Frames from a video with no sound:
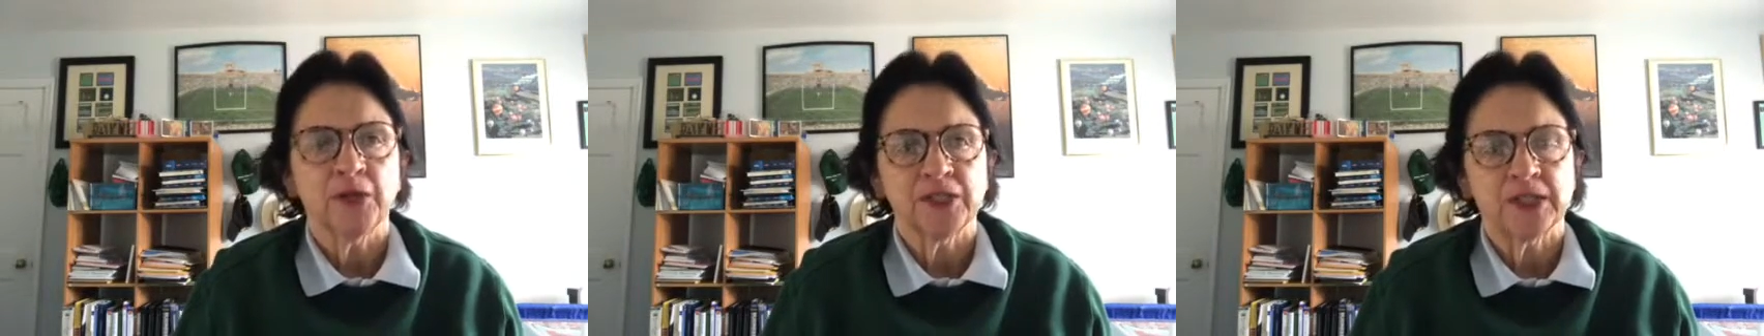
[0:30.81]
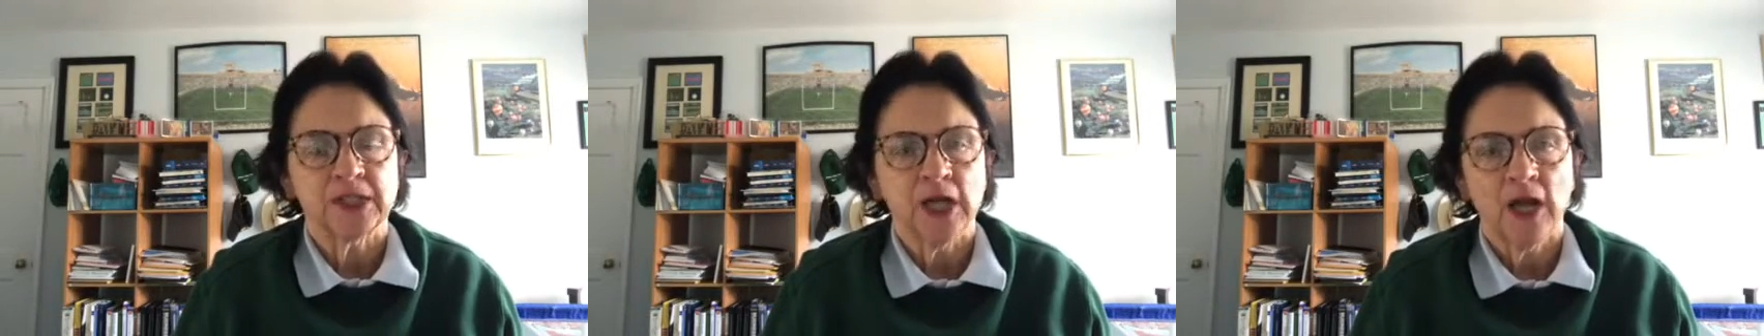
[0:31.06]
what
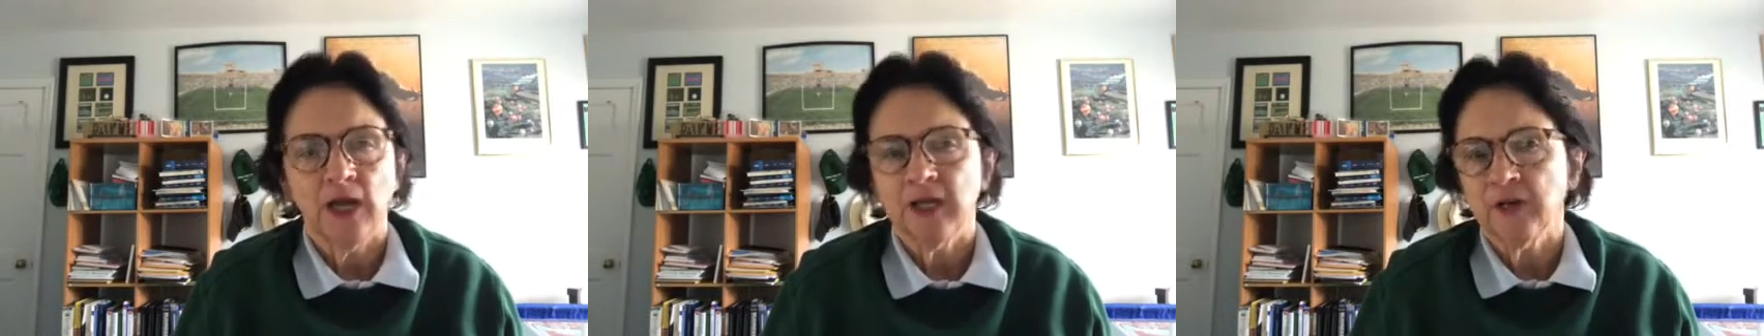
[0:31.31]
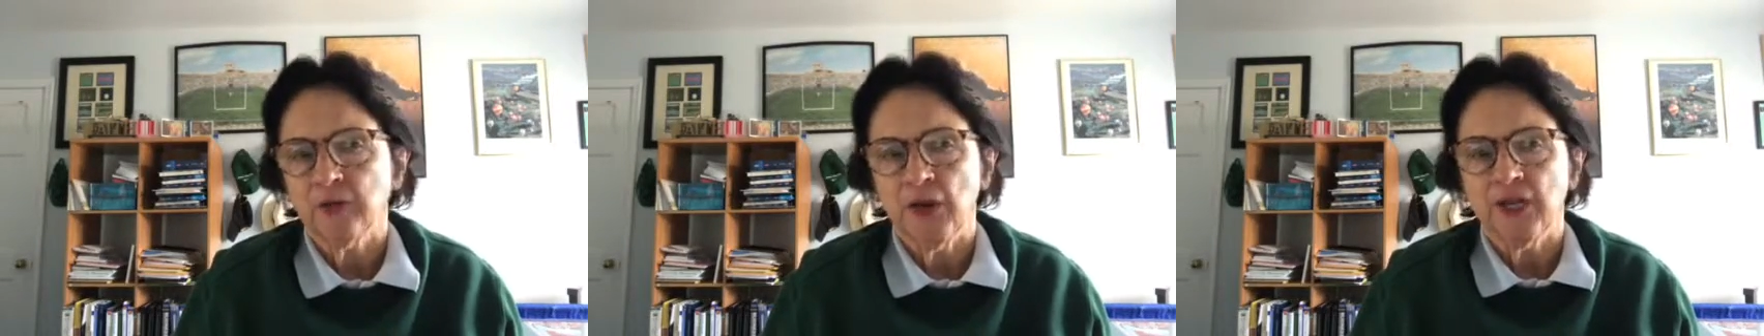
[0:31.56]
is a
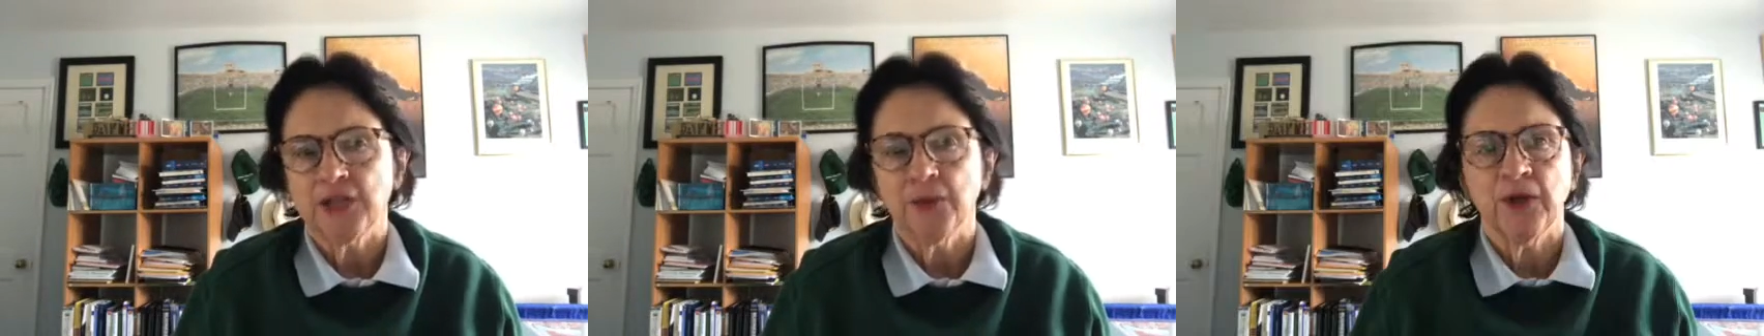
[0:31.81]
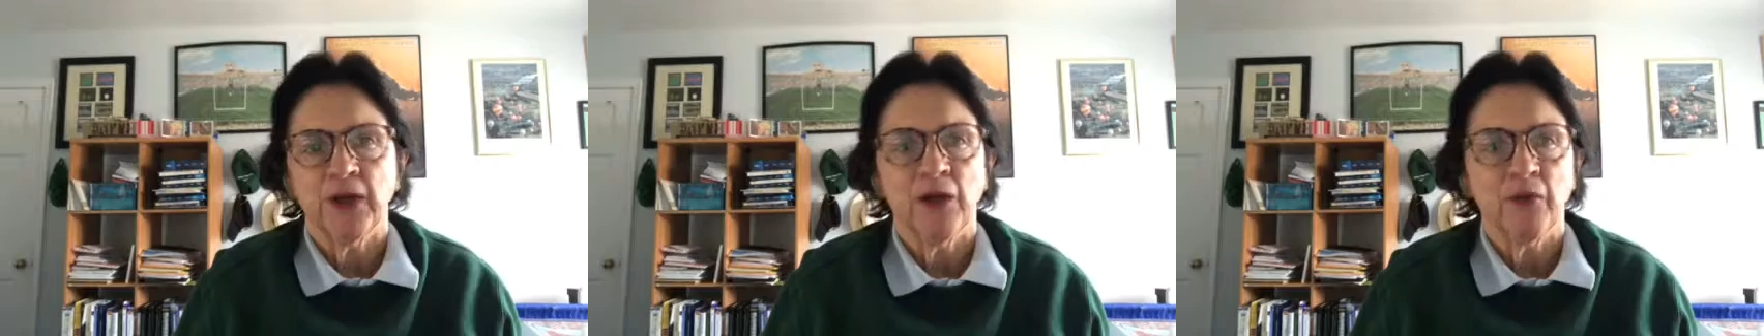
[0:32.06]
tying
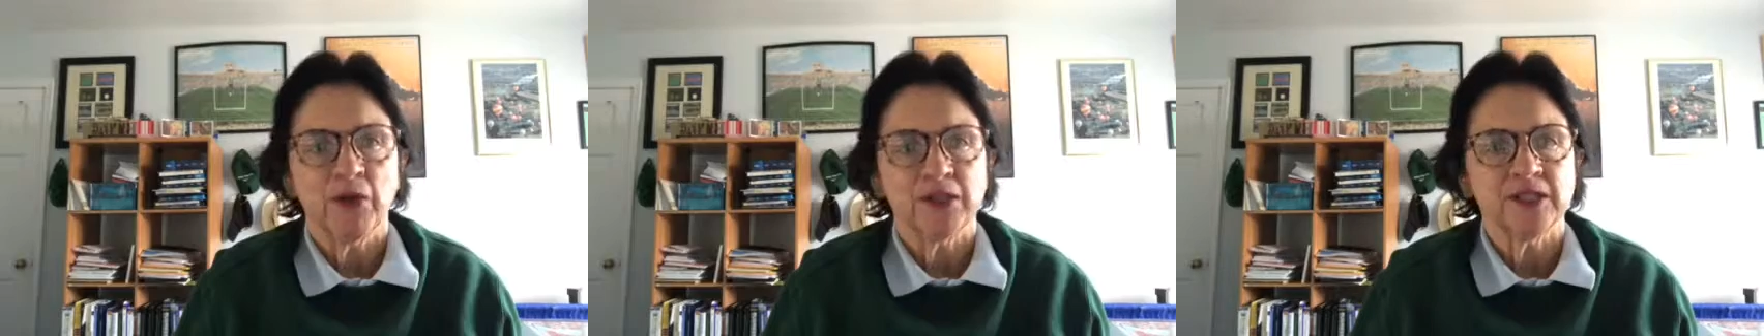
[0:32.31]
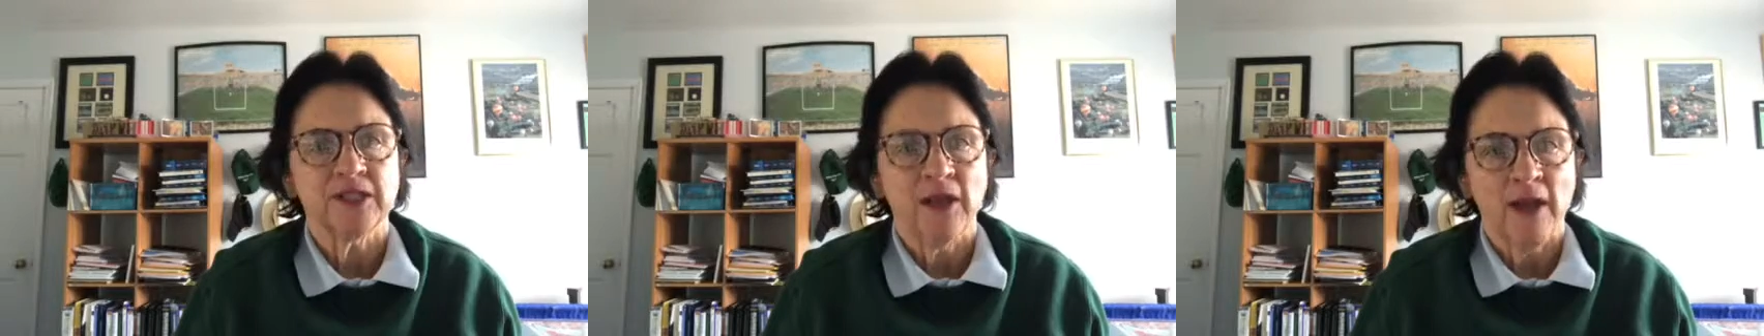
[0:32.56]
arrangement, and
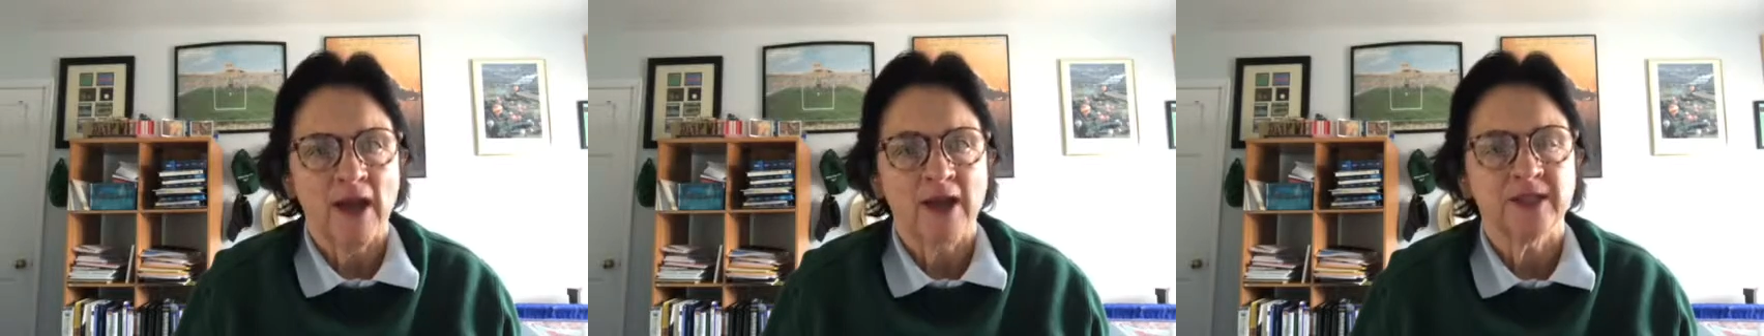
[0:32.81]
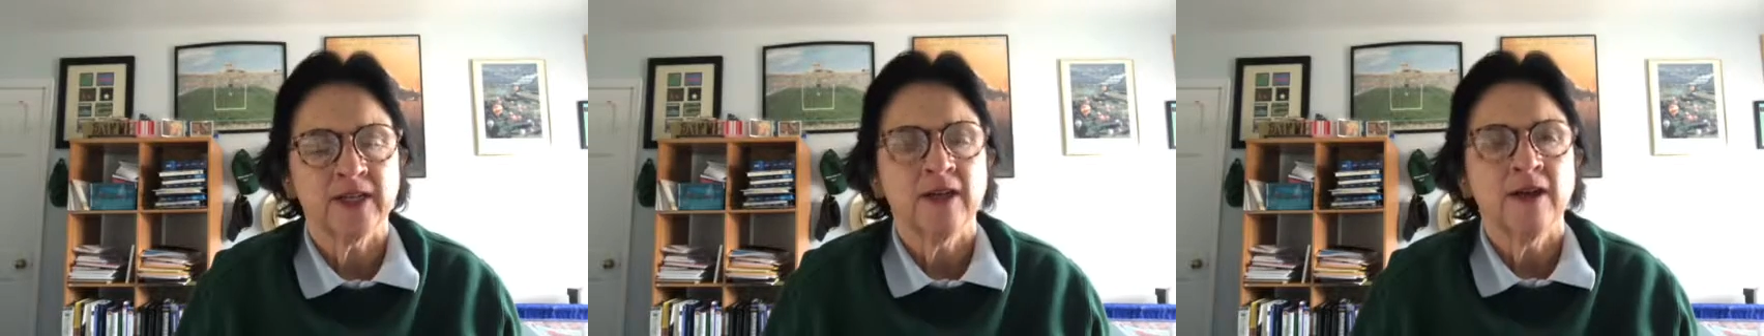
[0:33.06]
what's
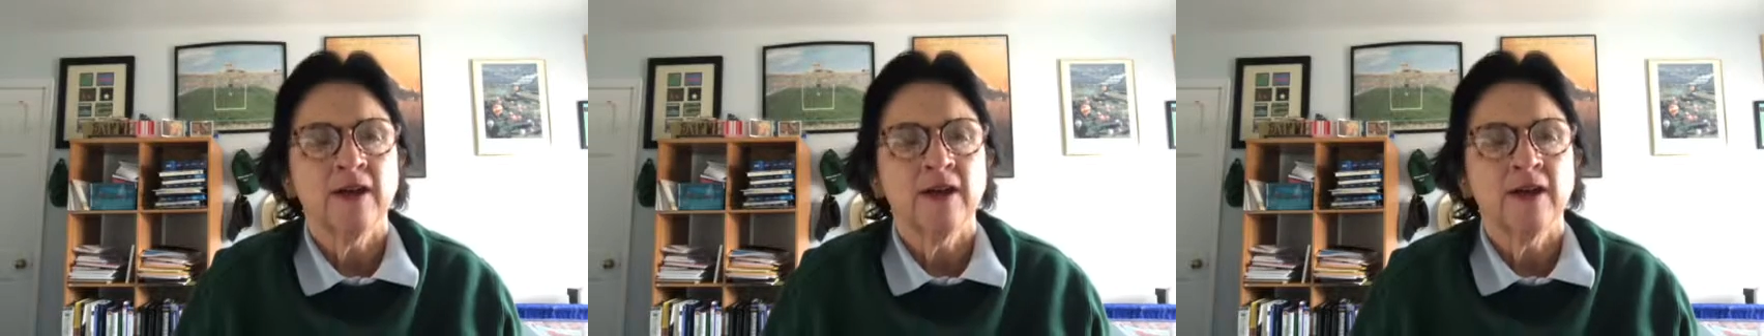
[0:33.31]
not.